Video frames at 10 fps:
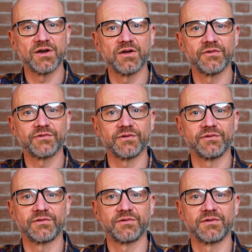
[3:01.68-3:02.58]
the
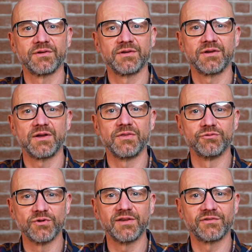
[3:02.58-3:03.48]
answers and the
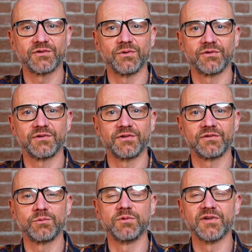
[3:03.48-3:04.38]

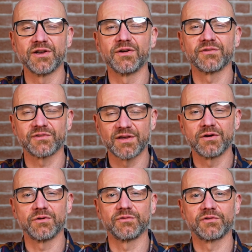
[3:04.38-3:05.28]
resources within
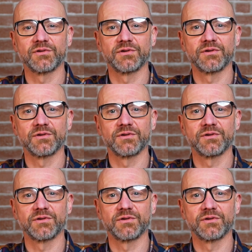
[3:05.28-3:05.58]
ourselves.